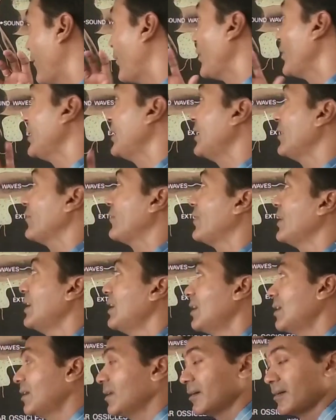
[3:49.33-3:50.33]

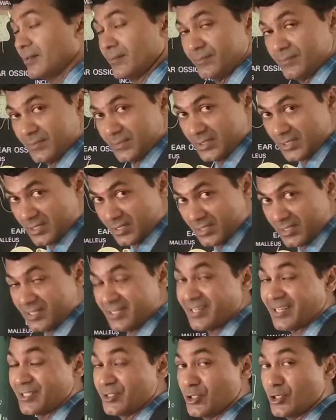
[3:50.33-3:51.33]
fluid-filled
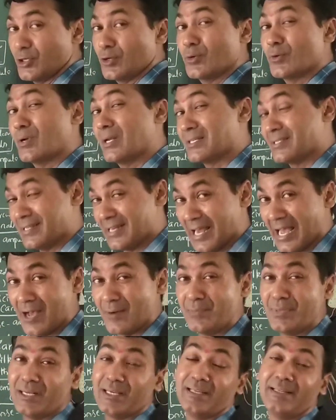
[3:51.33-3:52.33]
structure known as
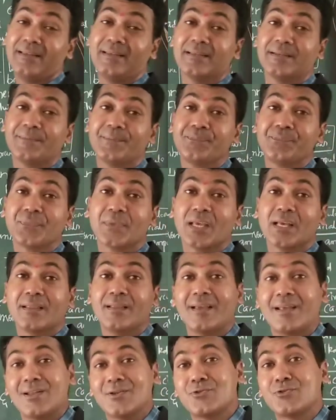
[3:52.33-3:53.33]
labyrinth.
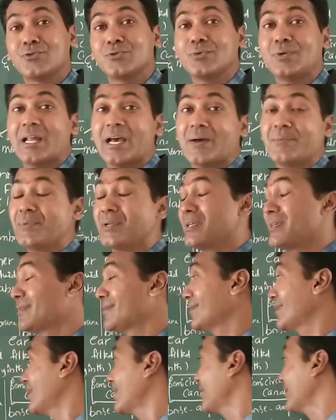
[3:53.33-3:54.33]
There are two
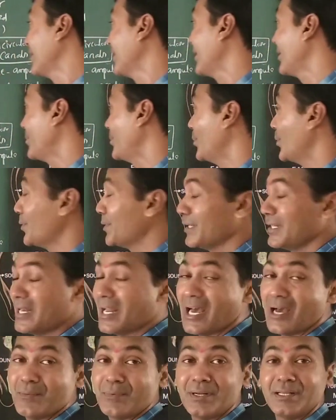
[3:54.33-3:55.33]
labyrinths are there, bony
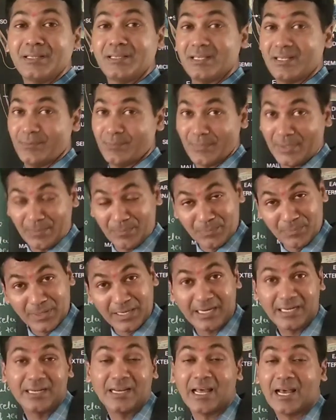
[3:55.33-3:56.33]
labyrinth and
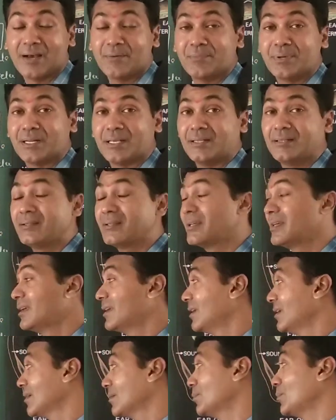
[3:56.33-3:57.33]
membrane labyrinth.
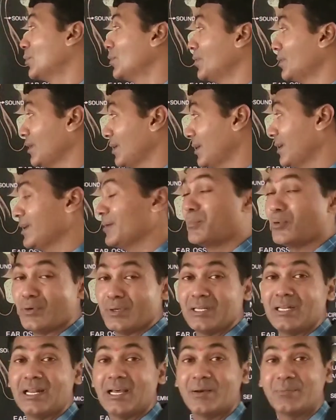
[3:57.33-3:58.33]

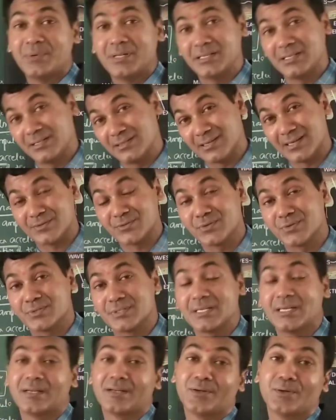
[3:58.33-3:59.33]
Bony labyrinth is
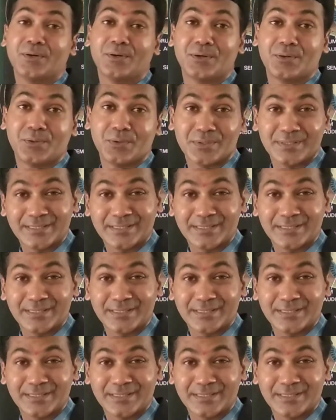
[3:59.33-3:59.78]
associated to